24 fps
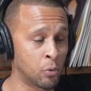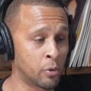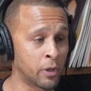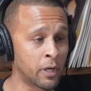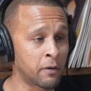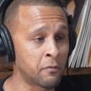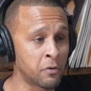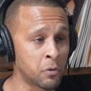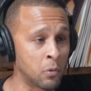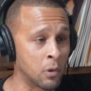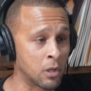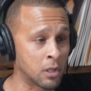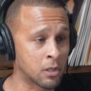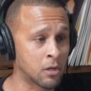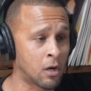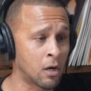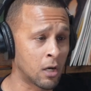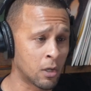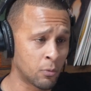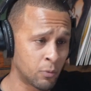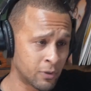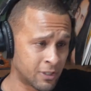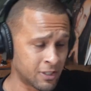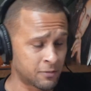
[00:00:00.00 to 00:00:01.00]
whatever you want to
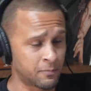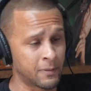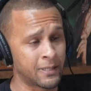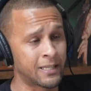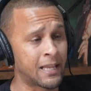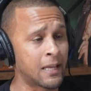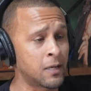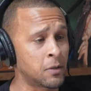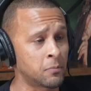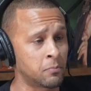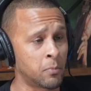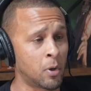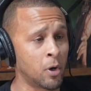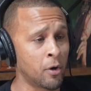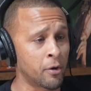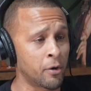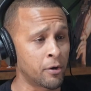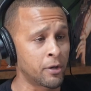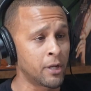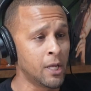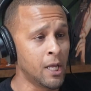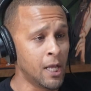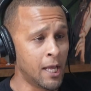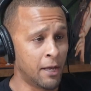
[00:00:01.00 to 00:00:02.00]
call it, which has been Caleb Martin.
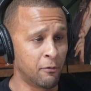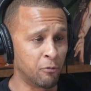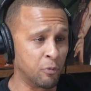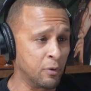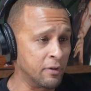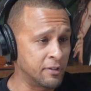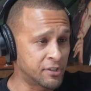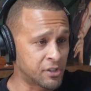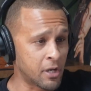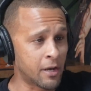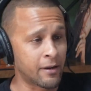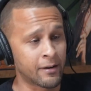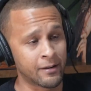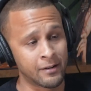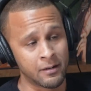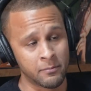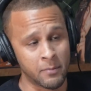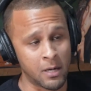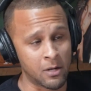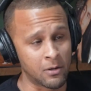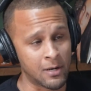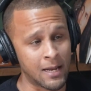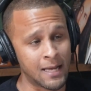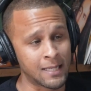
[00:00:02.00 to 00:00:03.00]
And we shouted him
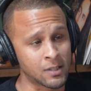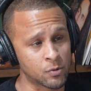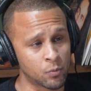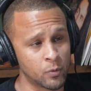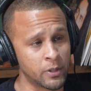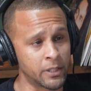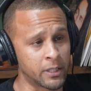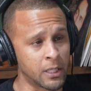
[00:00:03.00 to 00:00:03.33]
out last week.